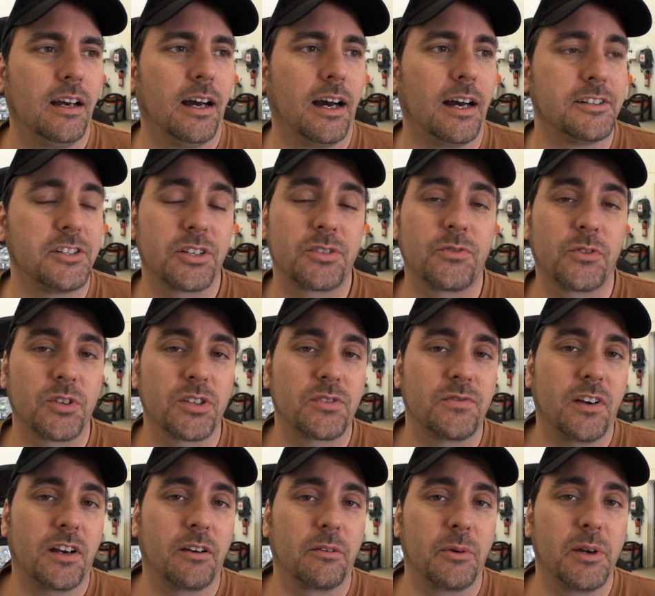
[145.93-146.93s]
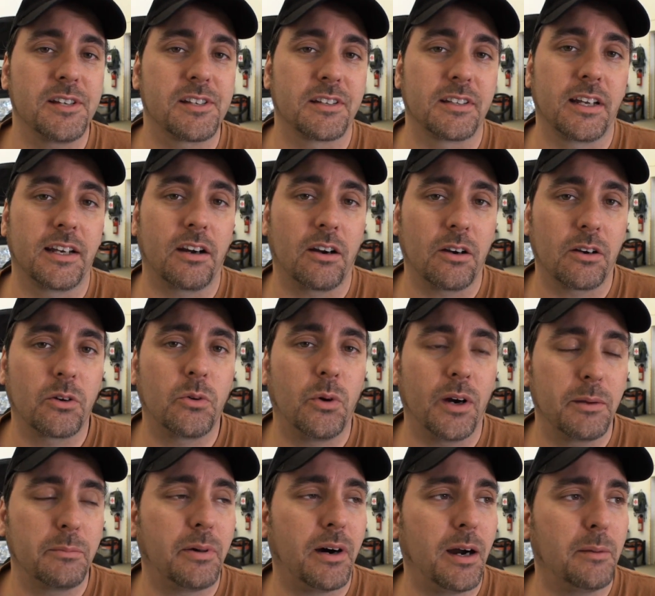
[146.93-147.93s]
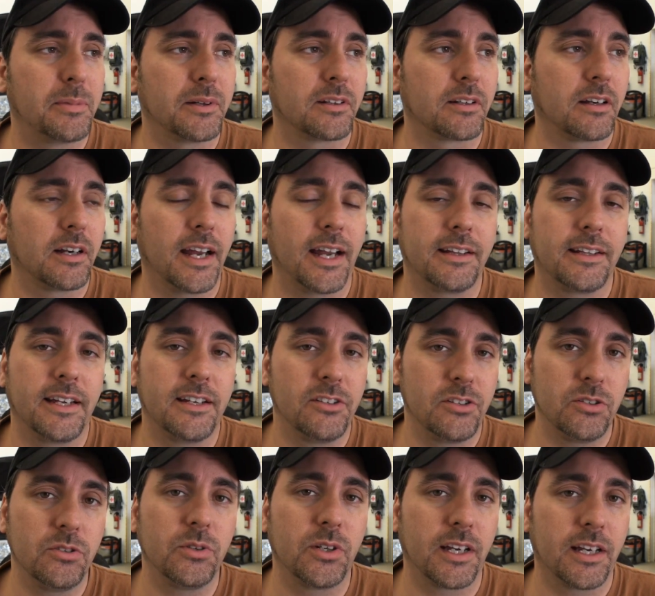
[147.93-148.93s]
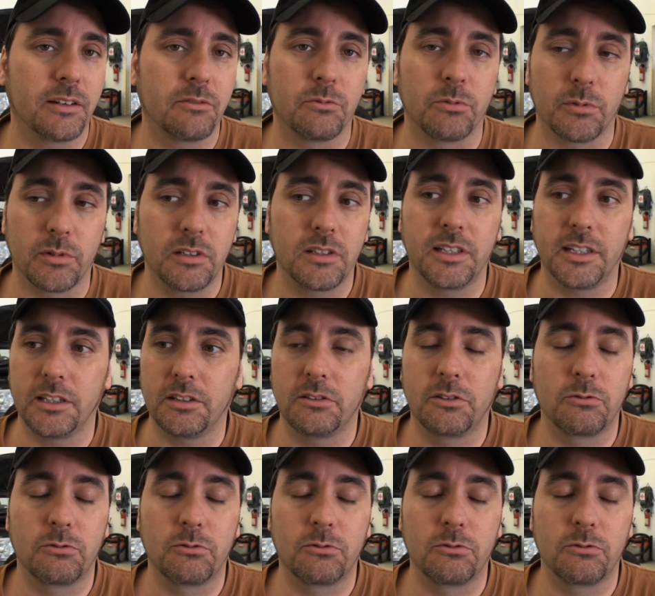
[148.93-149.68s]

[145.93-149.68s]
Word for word: Uh, just for this very reason, they are quite popular and they do get really